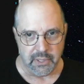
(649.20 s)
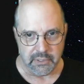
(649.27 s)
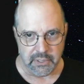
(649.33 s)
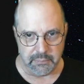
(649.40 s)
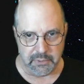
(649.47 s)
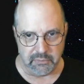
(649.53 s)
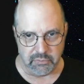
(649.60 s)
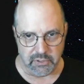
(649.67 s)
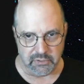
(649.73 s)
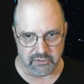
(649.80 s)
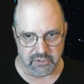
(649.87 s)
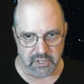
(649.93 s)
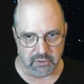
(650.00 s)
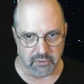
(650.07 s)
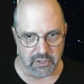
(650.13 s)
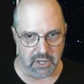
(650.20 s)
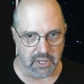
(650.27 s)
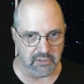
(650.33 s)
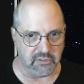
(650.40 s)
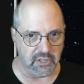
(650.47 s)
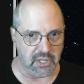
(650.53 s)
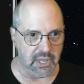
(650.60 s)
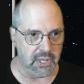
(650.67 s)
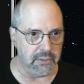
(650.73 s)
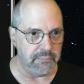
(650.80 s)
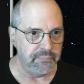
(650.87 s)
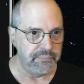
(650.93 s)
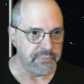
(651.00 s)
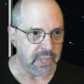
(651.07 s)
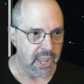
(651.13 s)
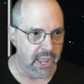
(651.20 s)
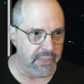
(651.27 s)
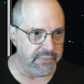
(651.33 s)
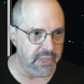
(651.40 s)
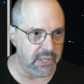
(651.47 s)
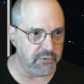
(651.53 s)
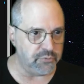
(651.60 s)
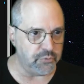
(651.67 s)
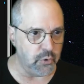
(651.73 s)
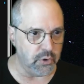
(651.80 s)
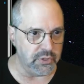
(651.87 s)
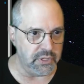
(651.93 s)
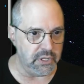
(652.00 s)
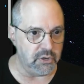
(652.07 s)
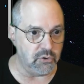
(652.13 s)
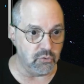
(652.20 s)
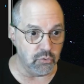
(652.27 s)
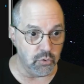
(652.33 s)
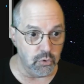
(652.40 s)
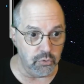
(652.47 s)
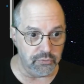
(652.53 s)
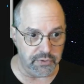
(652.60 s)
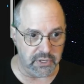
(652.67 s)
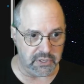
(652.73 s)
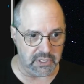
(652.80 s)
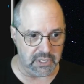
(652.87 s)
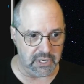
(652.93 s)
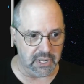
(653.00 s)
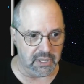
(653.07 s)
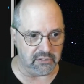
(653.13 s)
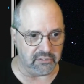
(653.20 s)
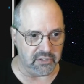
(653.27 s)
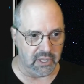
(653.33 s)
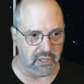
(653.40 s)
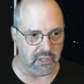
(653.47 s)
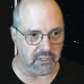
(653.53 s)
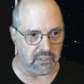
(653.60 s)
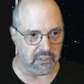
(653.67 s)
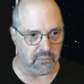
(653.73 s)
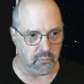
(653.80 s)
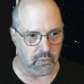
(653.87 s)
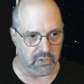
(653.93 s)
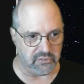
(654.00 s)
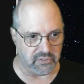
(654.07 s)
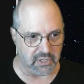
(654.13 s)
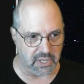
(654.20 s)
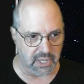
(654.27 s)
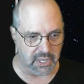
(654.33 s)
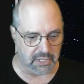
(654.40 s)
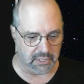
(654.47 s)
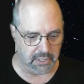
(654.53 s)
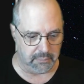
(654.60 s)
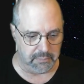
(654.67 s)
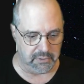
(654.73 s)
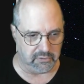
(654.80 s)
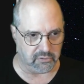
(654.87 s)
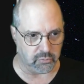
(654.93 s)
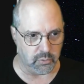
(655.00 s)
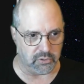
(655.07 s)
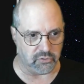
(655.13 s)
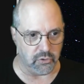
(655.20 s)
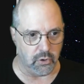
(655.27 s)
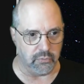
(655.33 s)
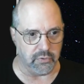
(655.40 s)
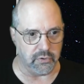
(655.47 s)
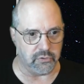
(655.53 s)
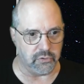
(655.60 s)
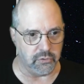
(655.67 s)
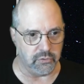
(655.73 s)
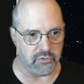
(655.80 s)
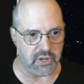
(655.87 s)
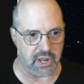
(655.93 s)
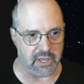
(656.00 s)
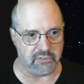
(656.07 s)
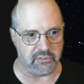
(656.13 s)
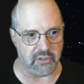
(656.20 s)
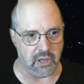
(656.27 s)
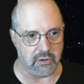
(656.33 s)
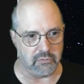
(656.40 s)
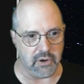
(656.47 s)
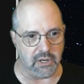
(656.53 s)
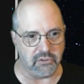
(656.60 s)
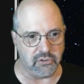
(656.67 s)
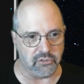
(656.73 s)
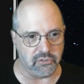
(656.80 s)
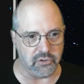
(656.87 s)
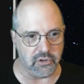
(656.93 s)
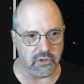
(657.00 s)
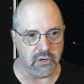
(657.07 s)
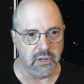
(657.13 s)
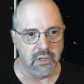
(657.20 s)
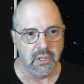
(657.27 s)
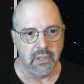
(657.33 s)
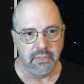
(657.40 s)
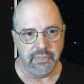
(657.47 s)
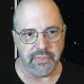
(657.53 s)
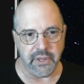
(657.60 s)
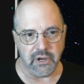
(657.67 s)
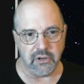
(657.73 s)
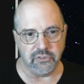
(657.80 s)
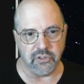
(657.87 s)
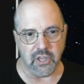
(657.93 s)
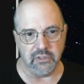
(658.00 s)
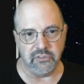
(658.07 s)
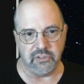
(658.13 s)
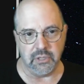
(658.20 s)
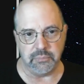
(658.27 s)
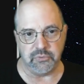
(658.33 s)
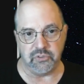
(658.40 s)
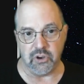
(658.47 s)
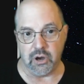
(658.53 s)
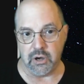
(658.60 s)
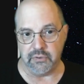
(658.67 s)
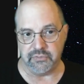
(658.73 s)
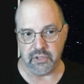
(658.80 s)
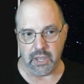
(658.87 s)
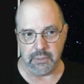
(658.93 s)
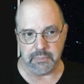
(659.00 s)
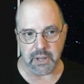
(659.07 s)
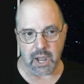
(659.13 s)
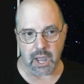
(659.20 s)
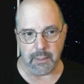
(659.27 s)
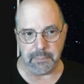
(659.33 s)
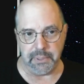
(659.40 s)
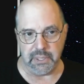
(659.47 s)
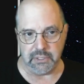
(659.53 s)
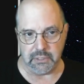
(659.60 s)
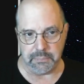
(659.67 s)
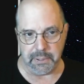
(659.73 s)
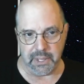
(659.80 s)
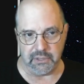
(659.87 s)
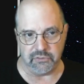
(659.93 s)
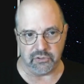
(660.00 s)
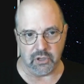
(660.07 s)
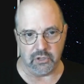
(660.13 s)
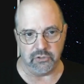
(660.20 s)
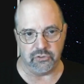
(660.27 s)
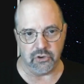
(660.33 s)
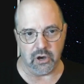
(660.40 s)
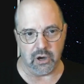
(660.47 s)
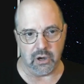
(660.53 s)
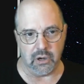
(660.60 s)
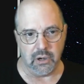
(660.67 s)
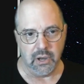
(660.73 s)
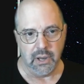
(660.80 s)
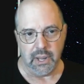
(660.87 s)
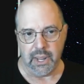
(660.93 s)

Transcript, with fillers: Let me resynchronize again. And then for the Groovy DSL, once again, let me switch over to task.register. There's unzip jar of type copy, depends on jar.